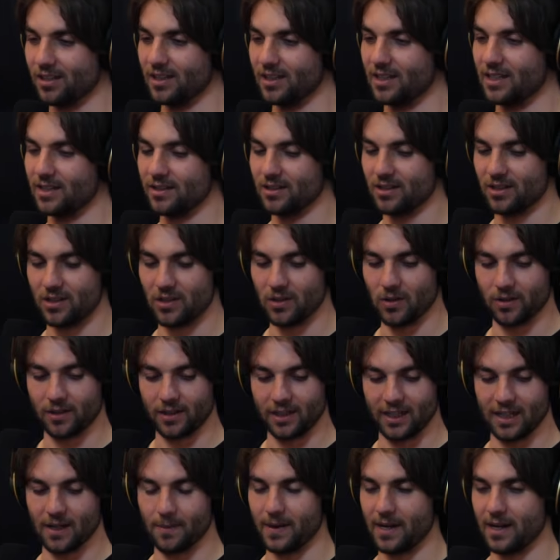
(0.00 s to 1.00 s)
Just
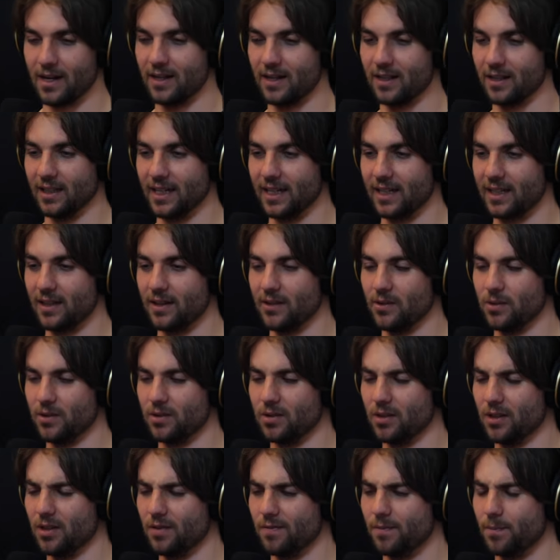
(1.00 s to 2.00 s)
talking about like, it was
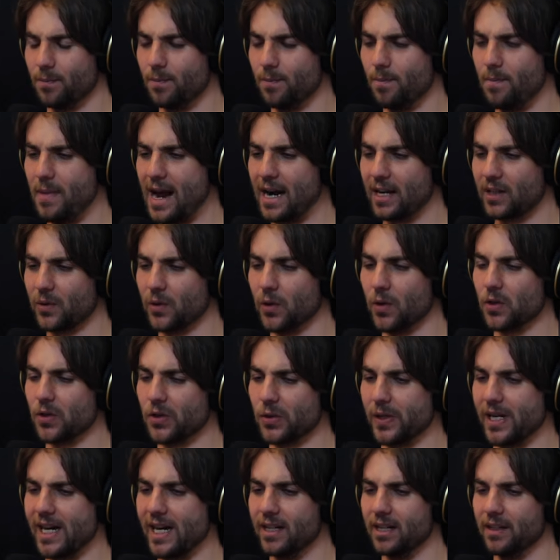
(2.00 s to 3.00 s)
sort of macro
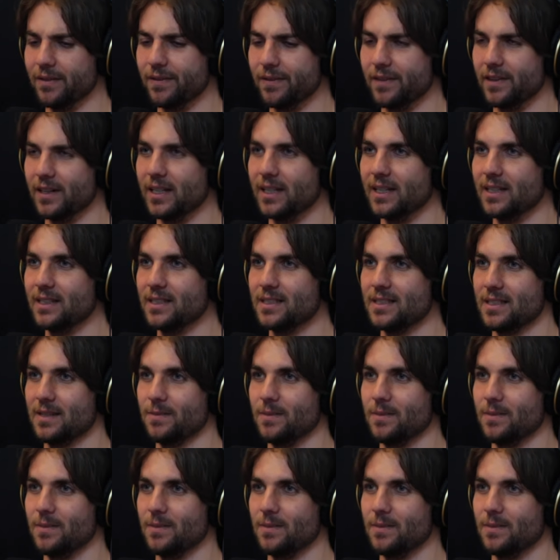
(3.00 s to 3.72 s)
creative things,